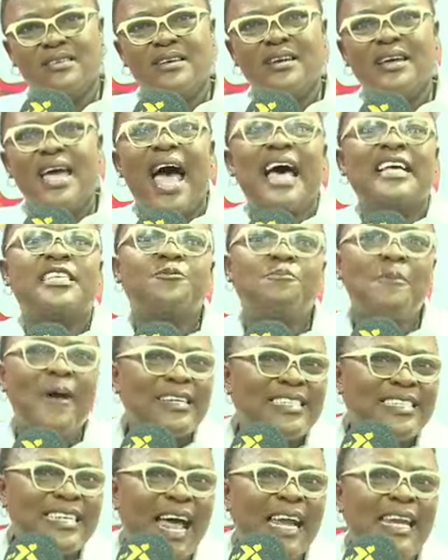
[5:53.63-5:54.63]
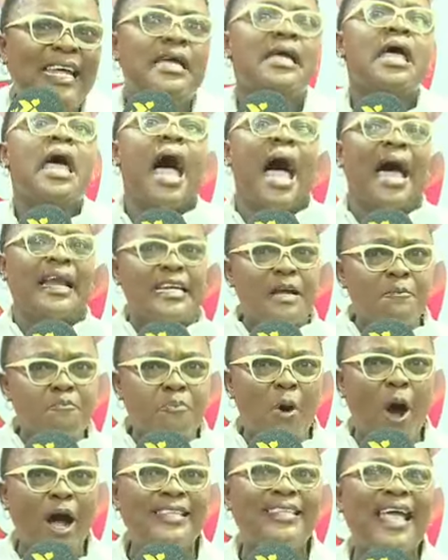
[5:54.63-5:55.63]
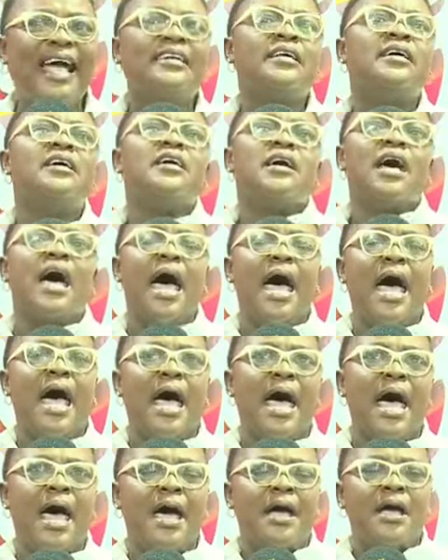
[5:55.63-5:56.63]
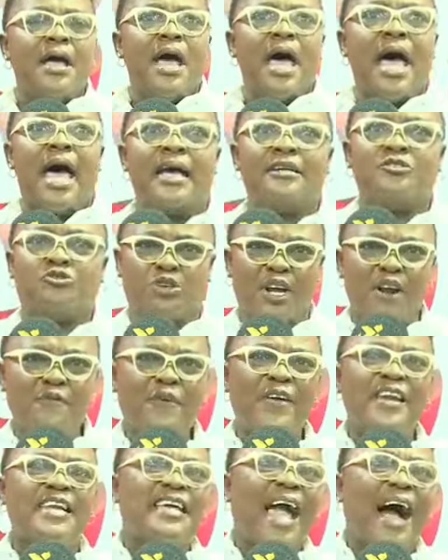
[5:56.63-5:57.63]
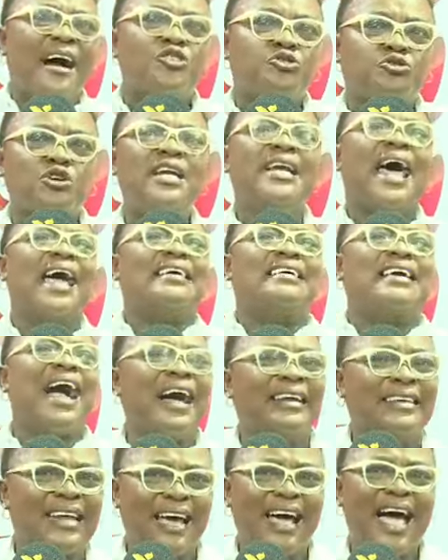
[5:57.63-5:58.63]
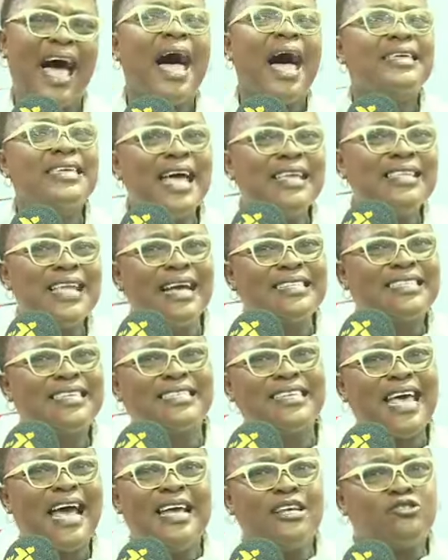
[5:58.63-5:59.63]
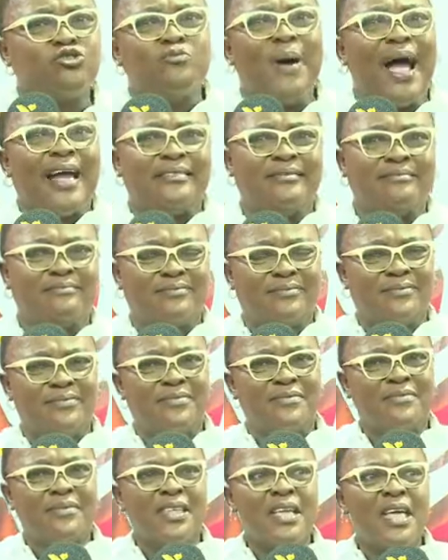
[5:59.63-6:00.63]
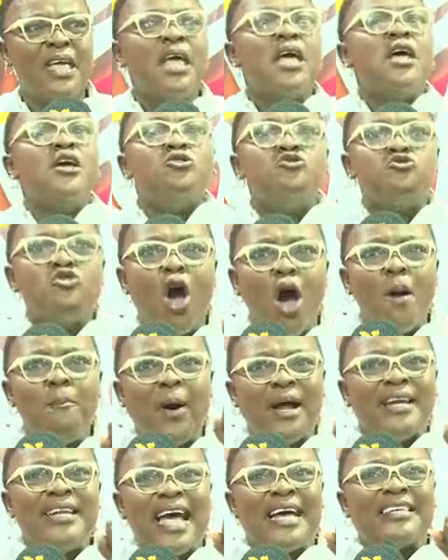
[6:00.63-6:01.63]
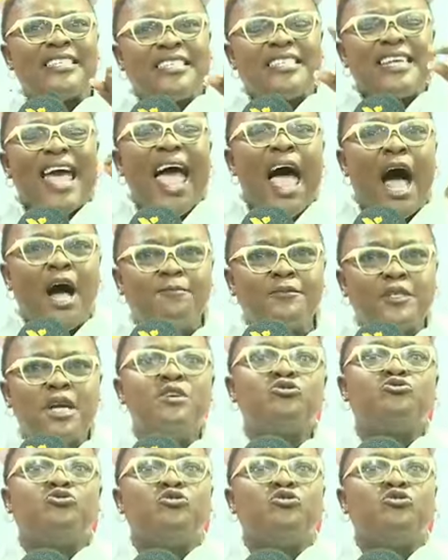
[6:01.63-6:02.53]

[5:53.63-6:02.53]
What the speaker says: Especially an imported driven country like Ghana. Ah ye nyan sisa ye suban. Nobody has helped to